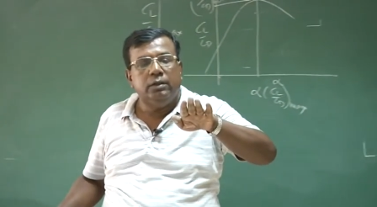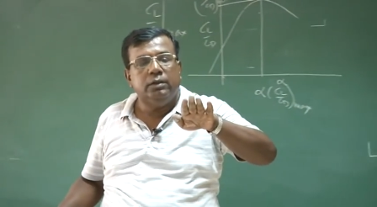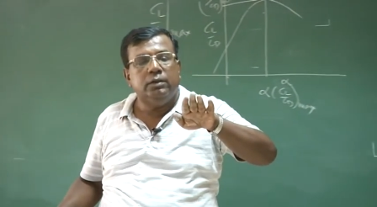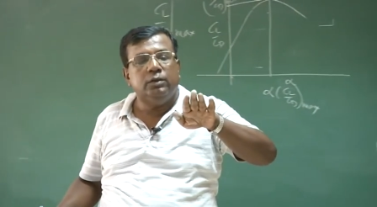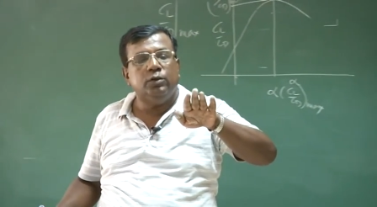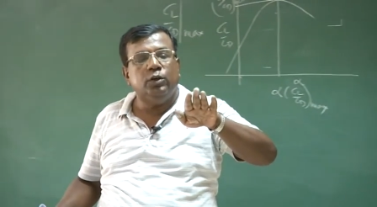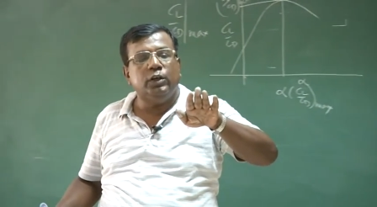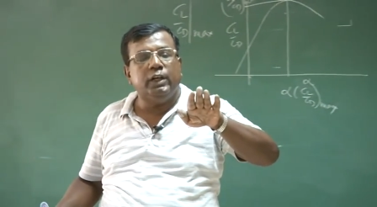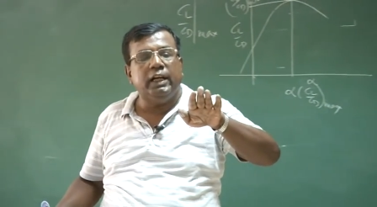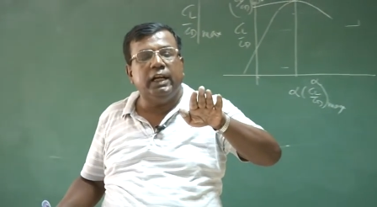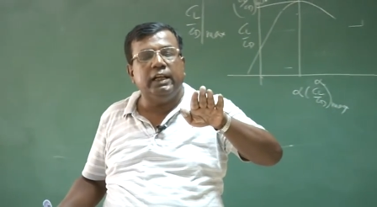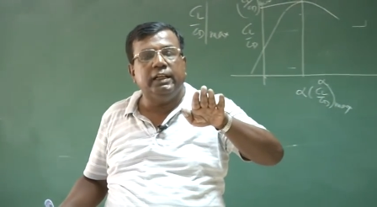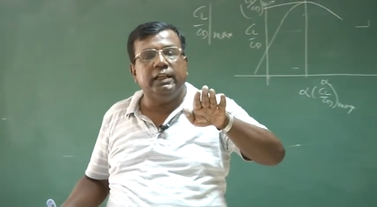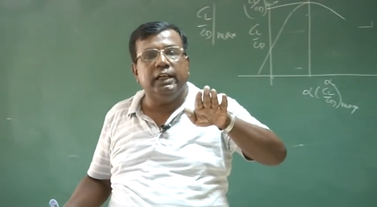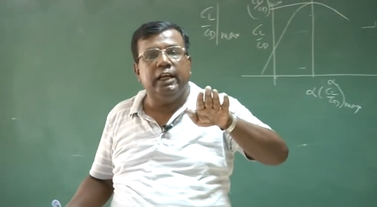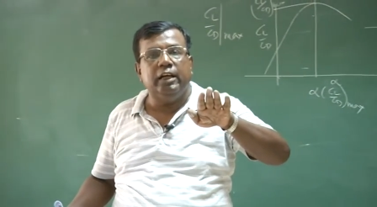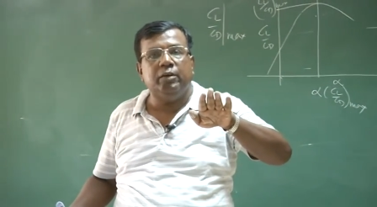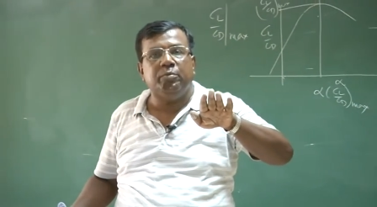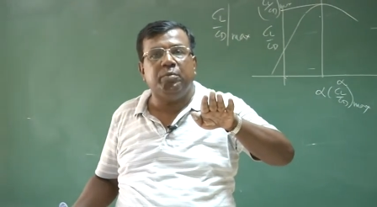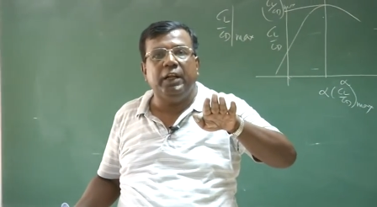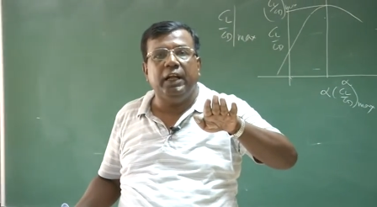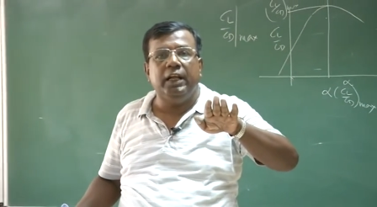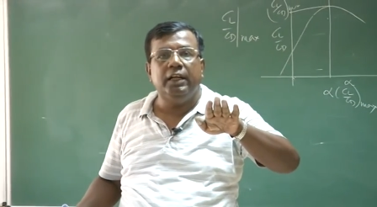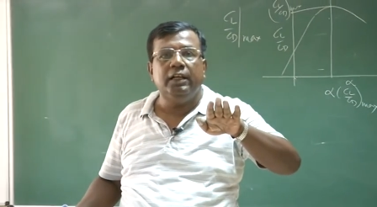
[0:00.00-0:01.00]
rotate the
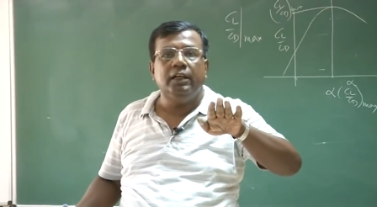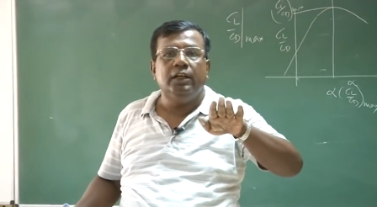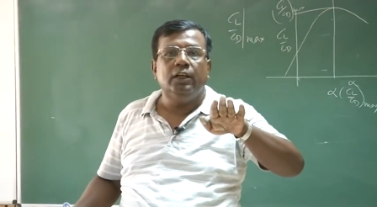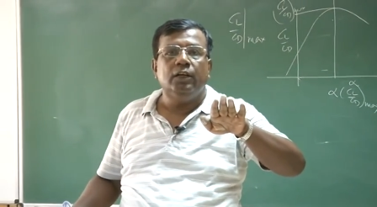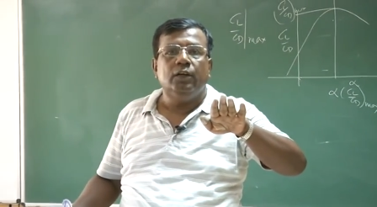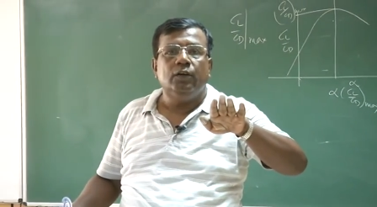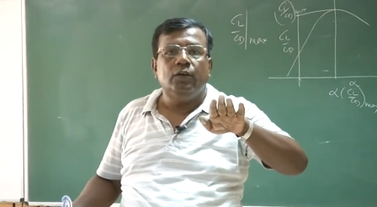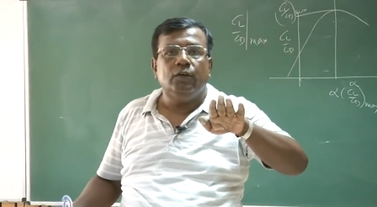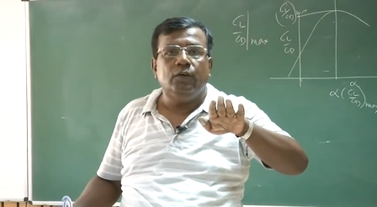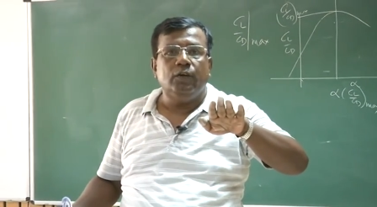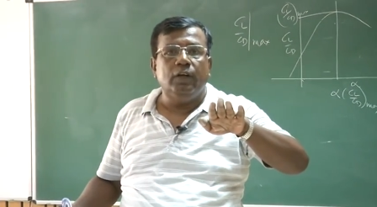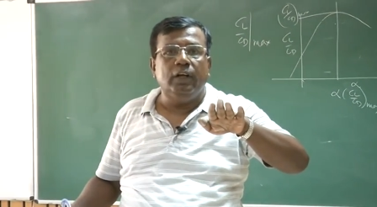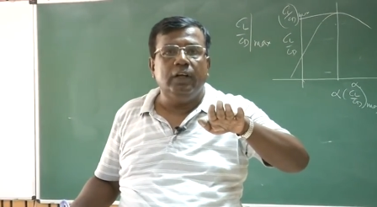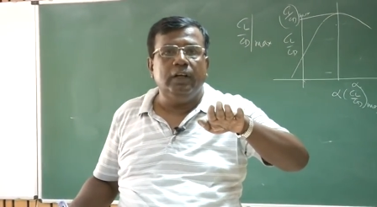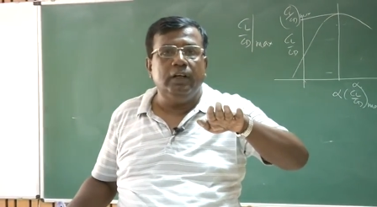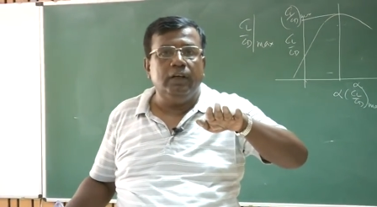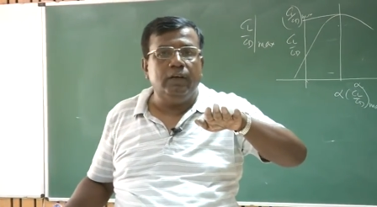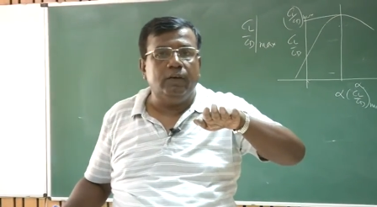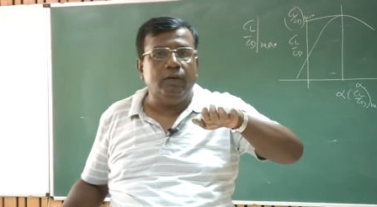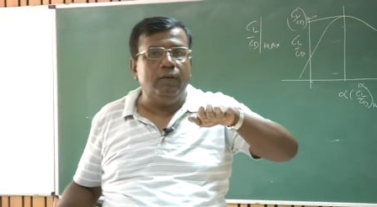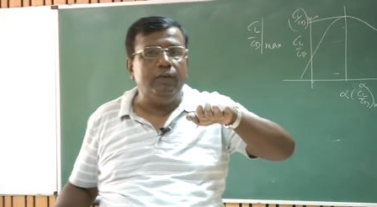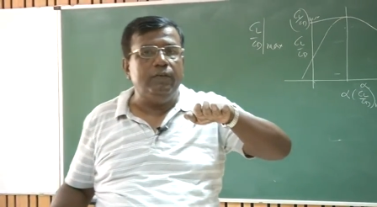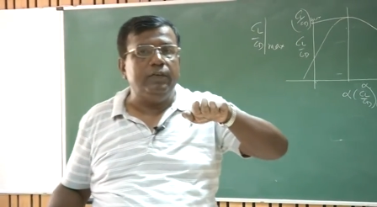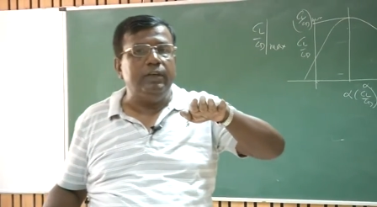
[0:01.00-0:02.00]
airplane to a
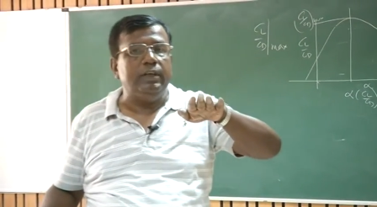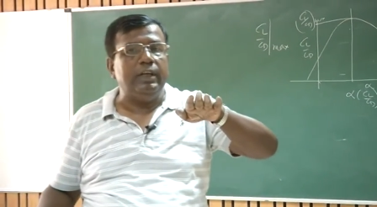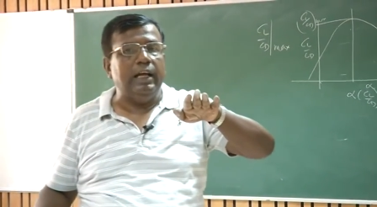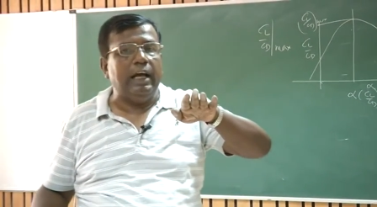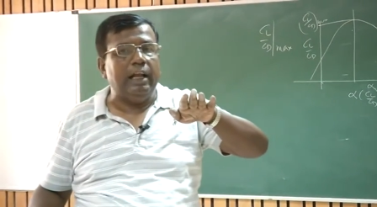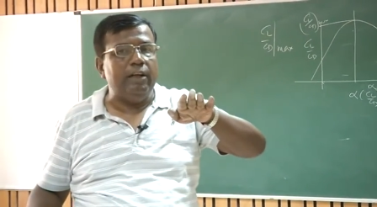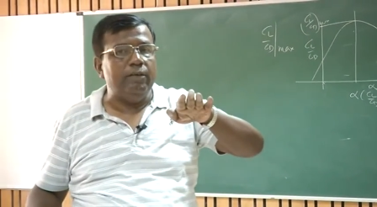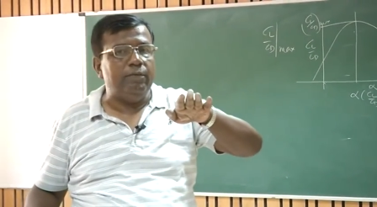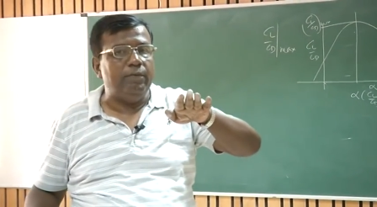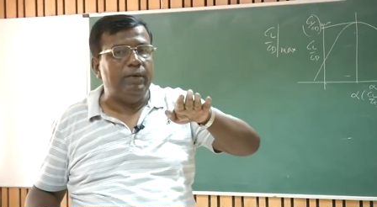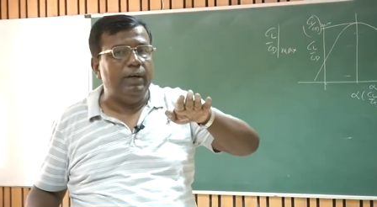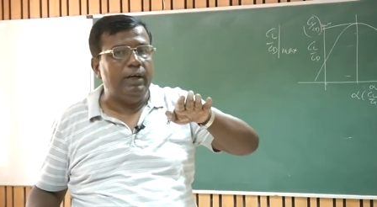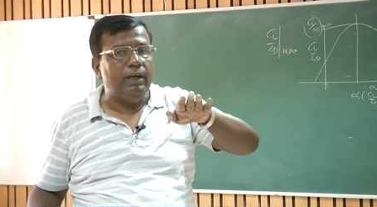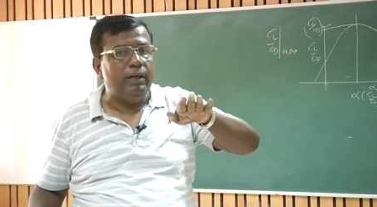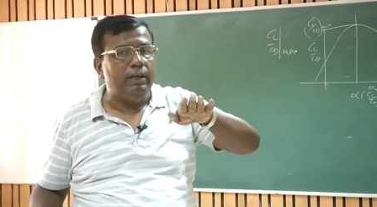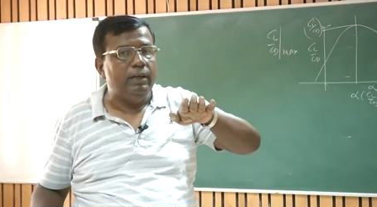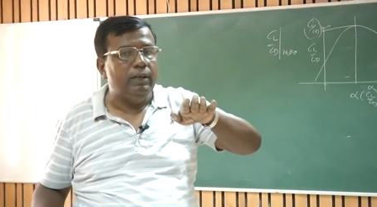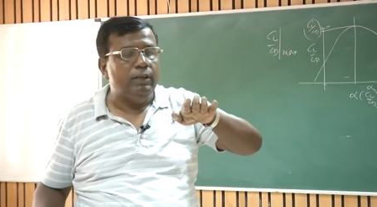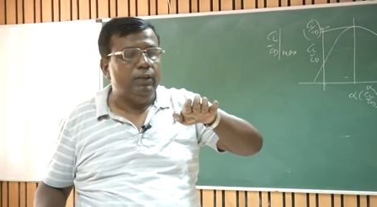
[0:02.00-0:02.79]
requisite alpha